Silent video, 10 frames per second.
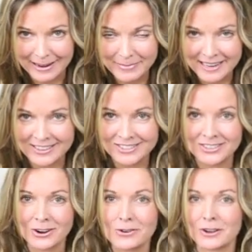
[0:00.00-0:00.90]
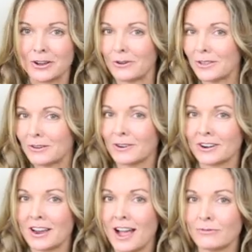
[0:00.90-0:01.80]
And because you don't go there
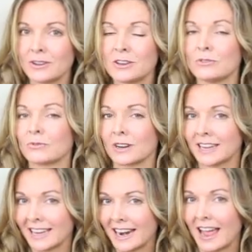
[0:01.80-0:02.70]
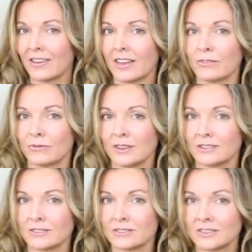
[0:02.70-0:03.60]
very often, you forget how that
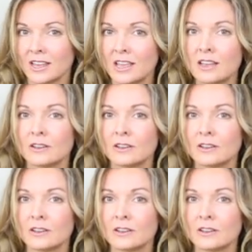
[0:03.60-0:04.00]
feels.